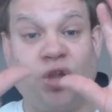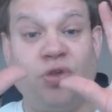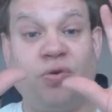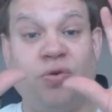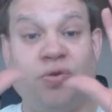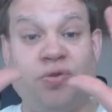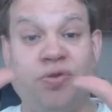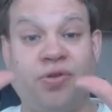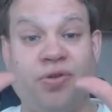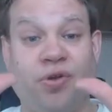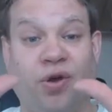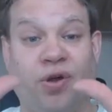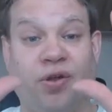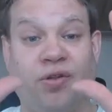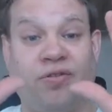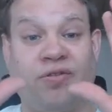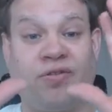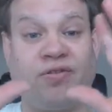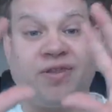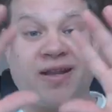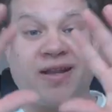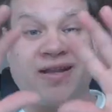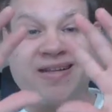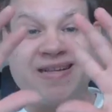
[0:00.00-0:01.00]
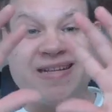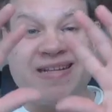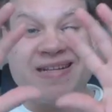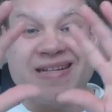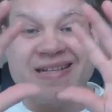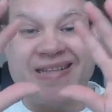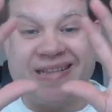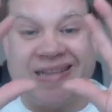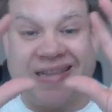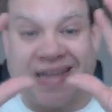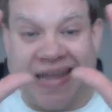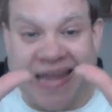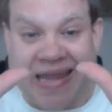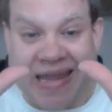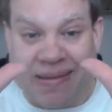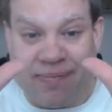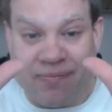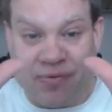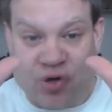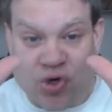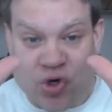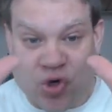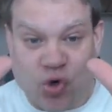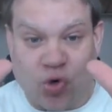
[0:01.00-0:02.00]
other thoughts that
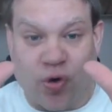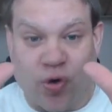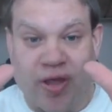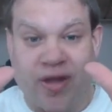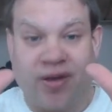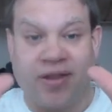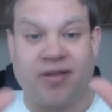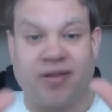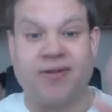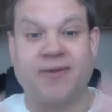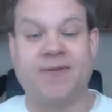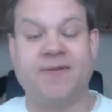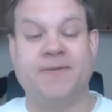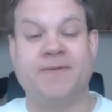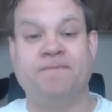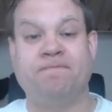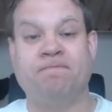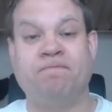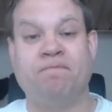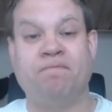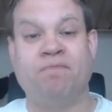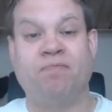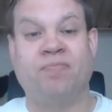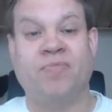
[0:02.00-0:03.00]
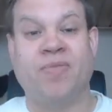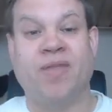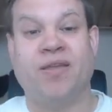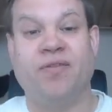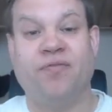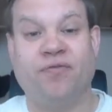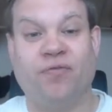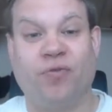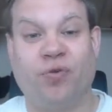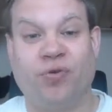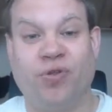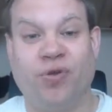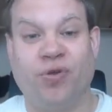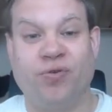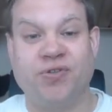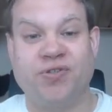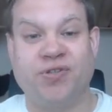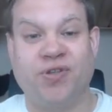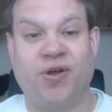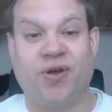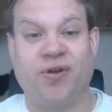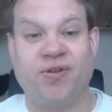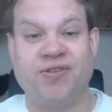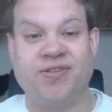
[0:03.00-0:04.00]
claim credit for those
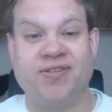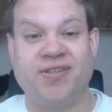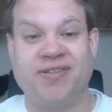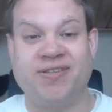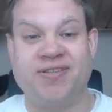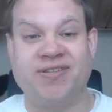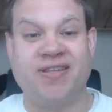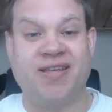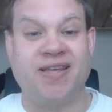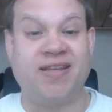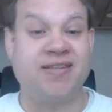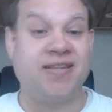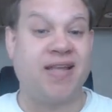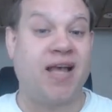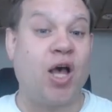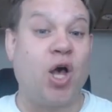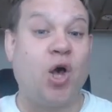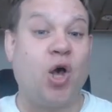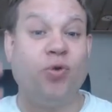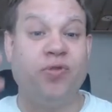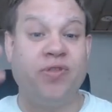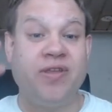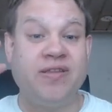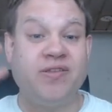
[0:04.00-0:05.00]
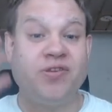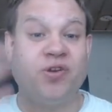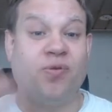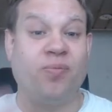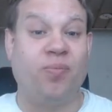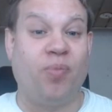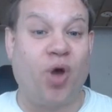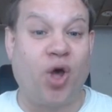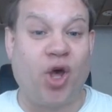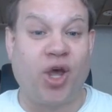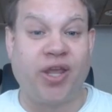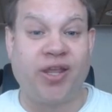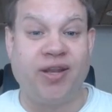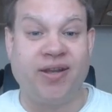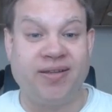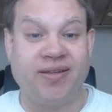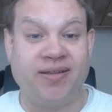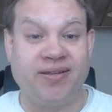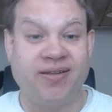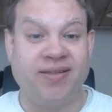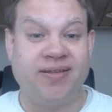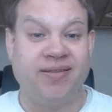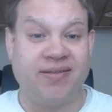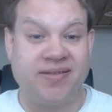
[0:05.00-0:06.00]
thoughts and says, oh, these are mine.
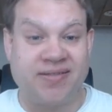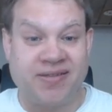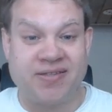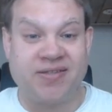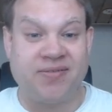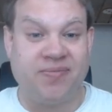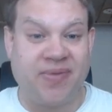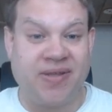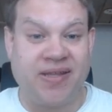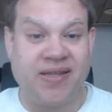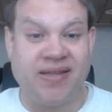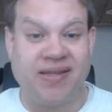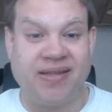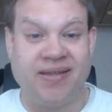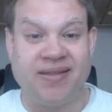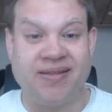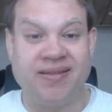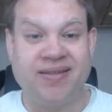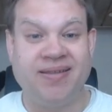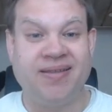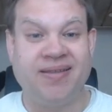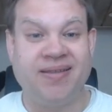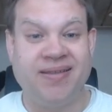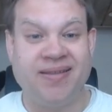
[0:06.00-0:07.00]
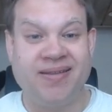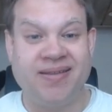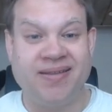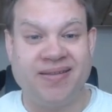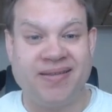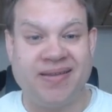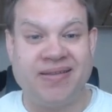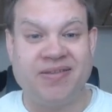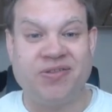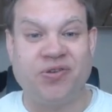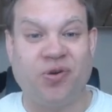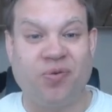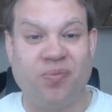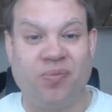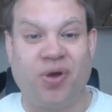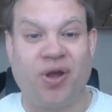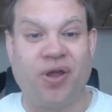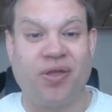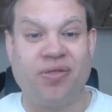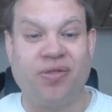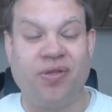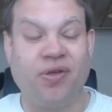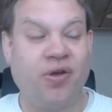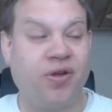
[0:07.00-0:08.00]
This is me. These are
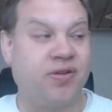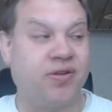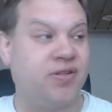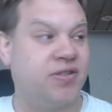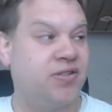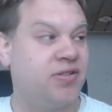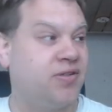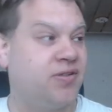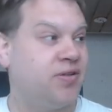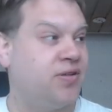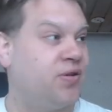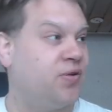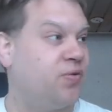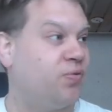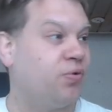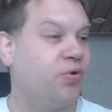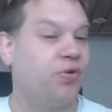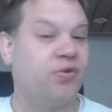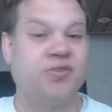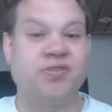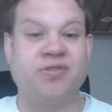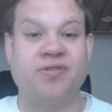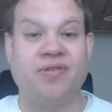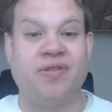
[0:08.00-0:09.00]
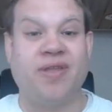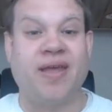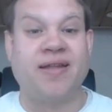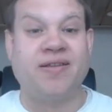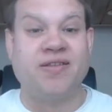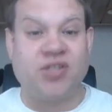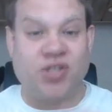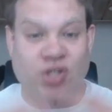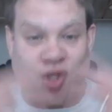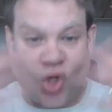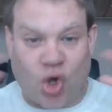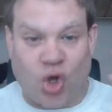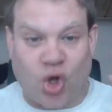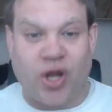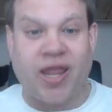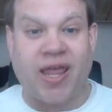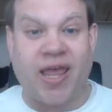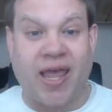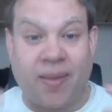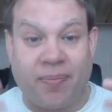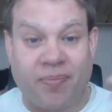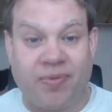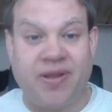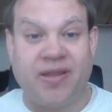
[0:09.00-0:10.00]
my thoughts. Whereas that's not
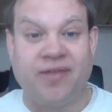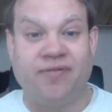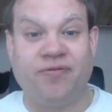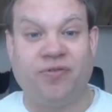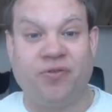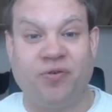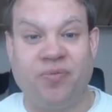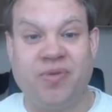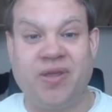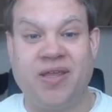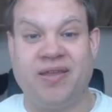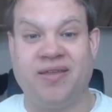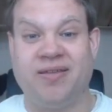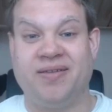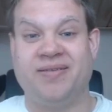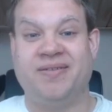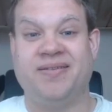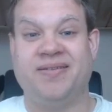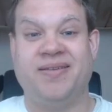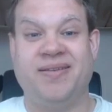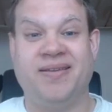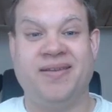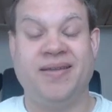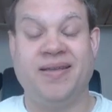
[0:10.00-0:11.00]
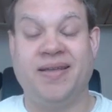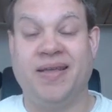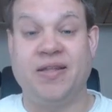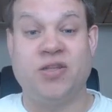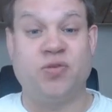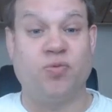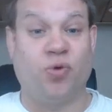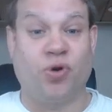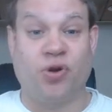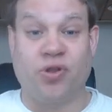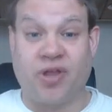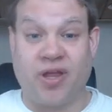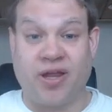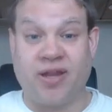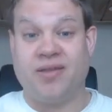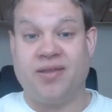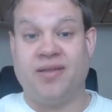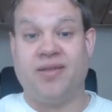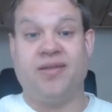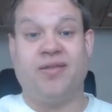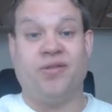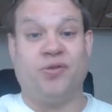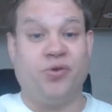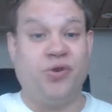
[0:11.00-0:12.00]
happening for me. It's more
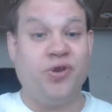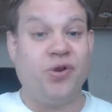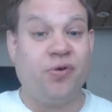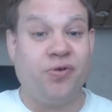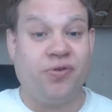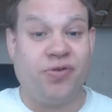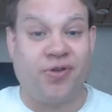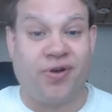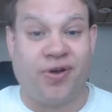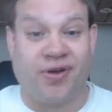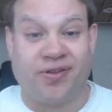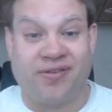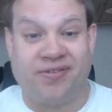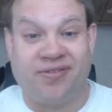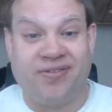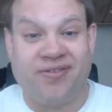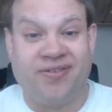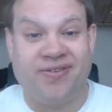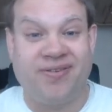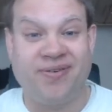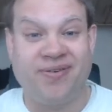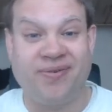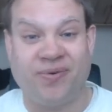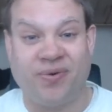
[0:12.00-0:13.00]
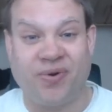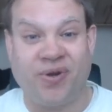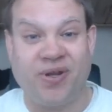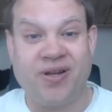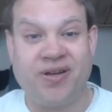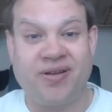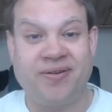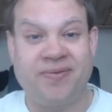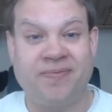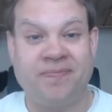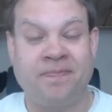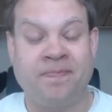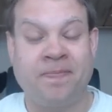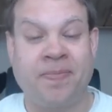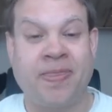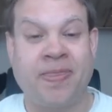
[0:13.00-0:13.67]
like they're your thoughts, right?